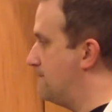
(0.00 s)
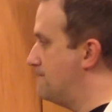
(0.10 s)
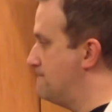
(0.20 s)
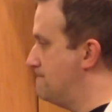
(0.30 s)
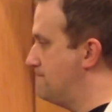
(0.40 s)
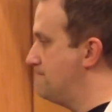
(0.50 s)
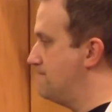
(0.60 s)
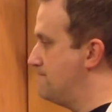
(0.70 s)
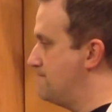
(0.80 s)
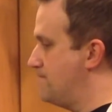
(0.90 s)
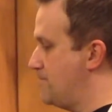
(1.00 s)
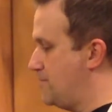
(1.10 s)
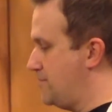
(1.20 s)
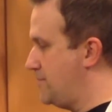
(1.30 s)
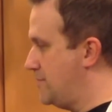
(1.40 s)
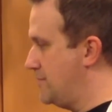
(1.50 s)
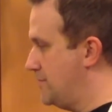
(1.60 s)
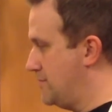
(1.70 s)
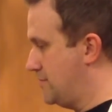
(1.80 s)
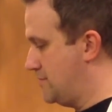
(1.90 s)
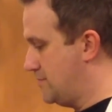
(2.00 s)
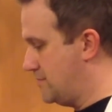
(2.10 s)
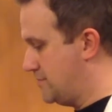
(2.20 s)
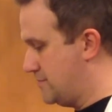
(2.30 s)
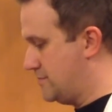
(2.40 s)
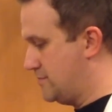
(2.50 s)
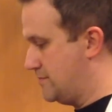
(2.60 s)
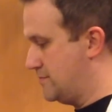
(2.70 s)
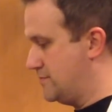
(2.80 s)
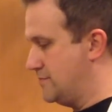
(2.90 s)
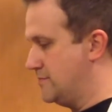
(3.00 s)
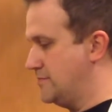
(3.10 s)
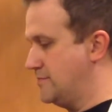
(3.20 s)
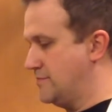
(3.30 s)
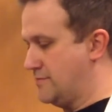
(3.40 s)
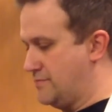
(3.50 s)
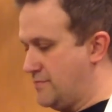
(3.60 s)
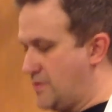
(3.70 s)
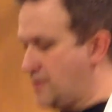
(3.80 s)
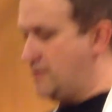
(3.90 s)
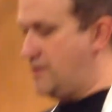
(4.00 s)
This person isn't speaking.